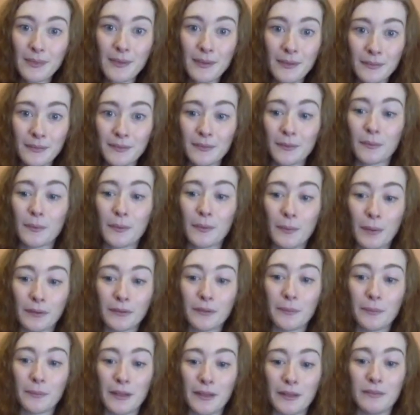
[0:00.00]
So we
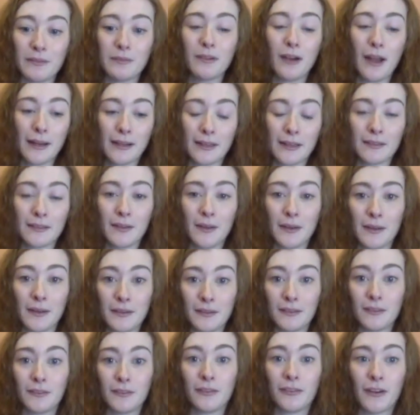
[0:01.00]
want to be
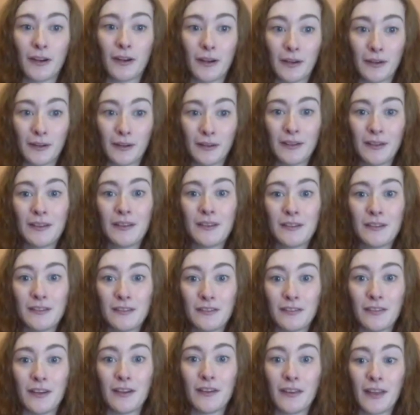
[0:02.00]
recognized for
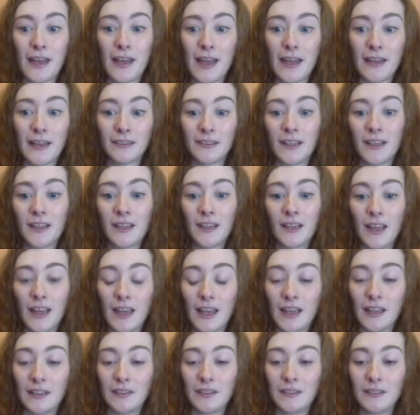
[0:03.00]
that.
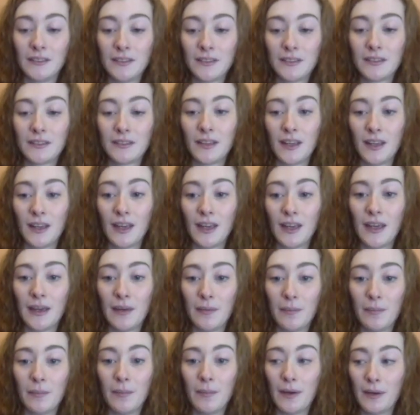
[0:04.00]
And
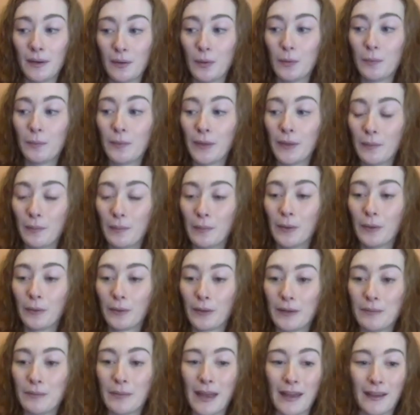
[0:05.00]
I hope that I'm
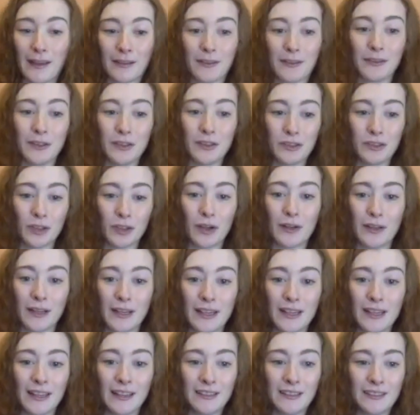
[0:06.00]
looking back on the
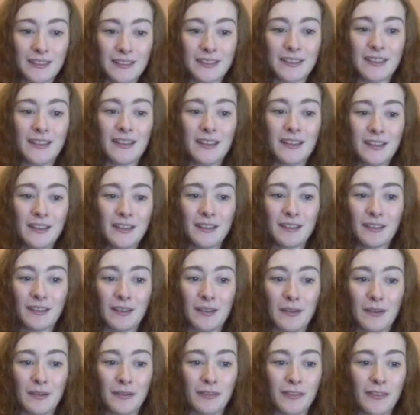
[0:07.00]
journey and
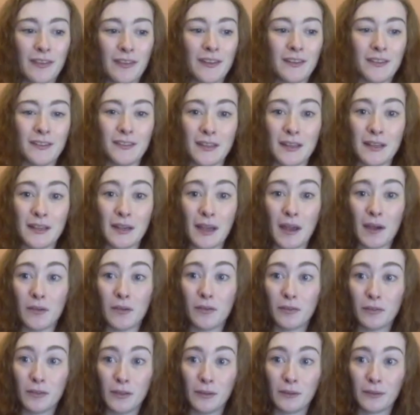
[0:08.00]
kind of seeing
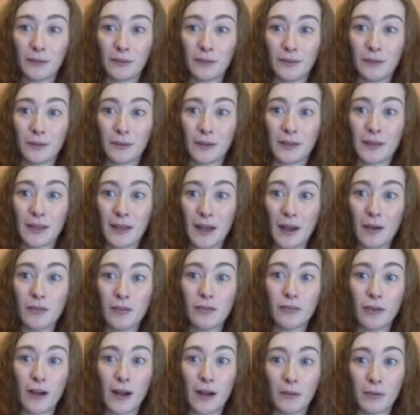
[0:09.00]
how looking at how
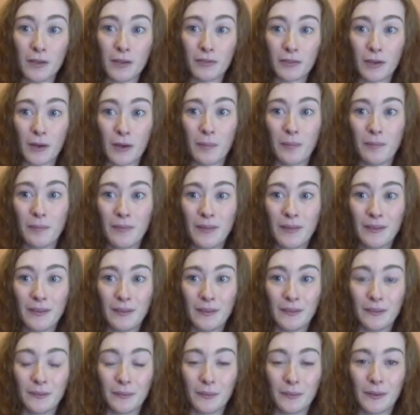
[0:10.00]
far we've come
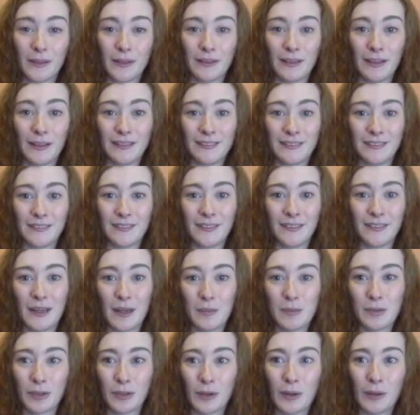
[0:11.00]
is what I'd like to say.
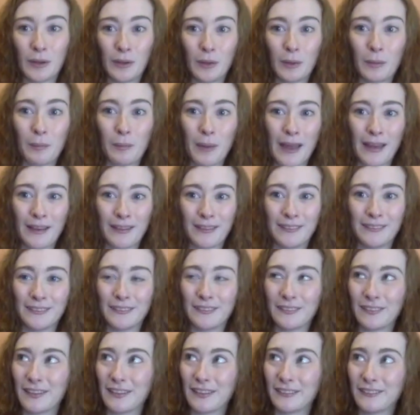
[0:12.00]
I'm sure I look back
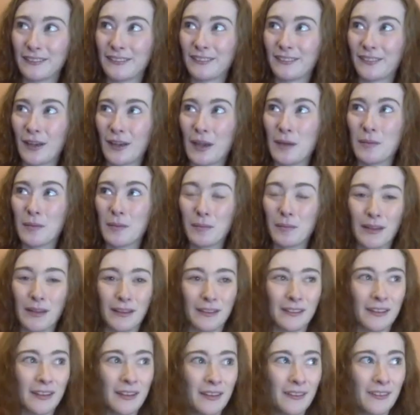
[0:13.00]
on this time and be
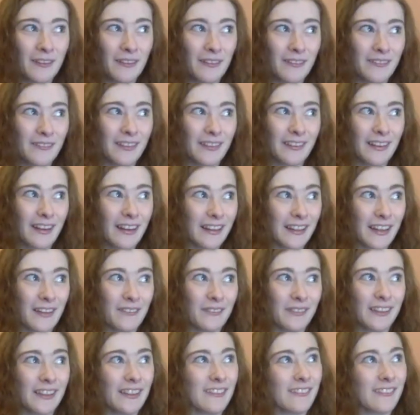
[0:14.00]
like, oh my, I
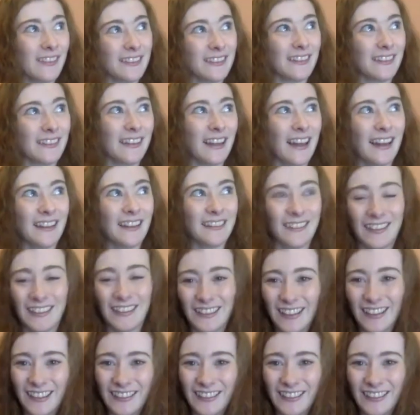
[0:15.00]
can't believe I did that, or